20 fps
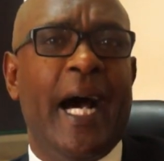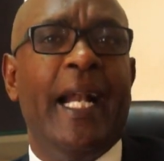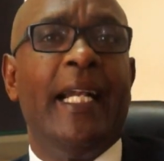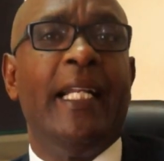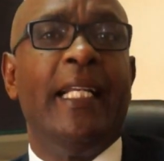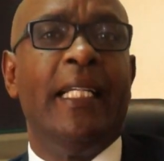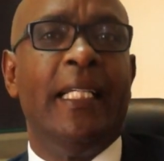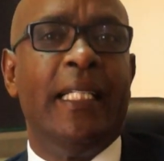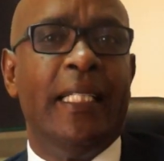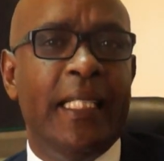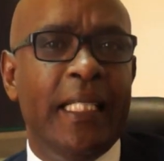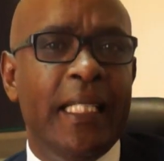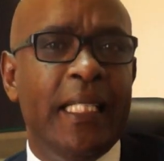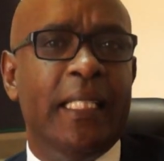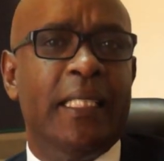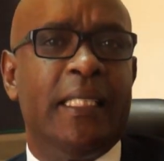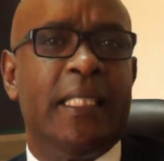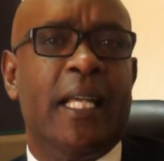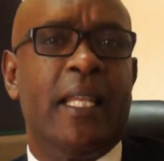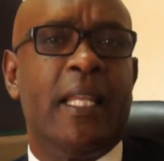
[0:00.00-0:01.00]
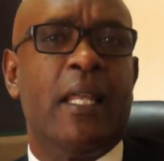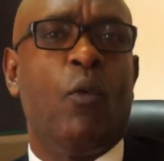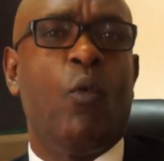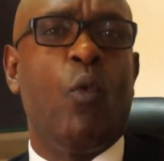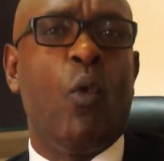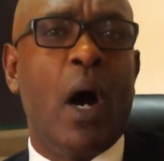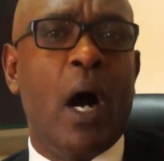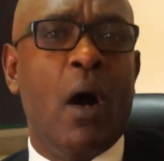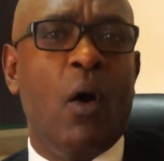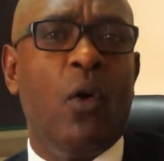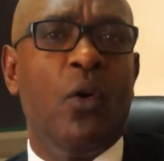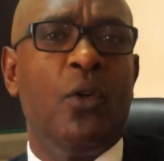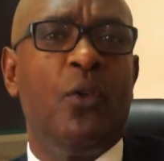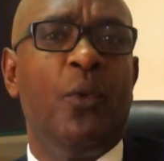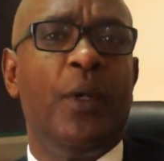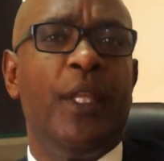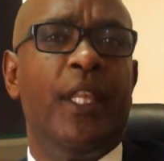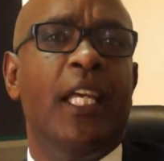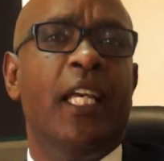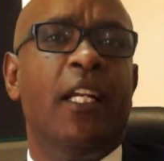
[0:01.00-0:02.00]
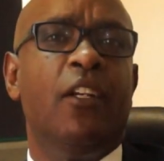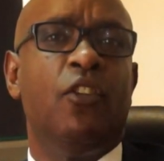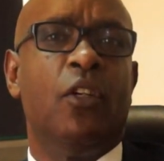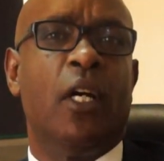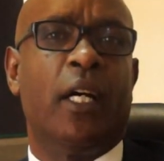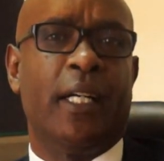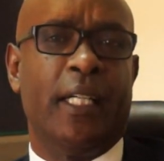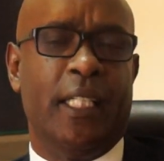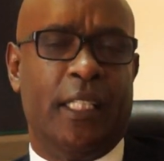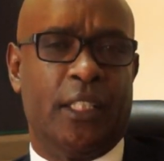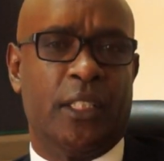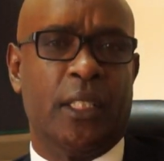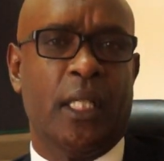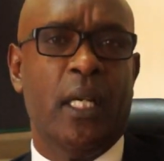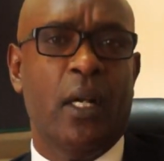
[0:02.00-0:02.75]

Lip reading: and indeed the world within your reach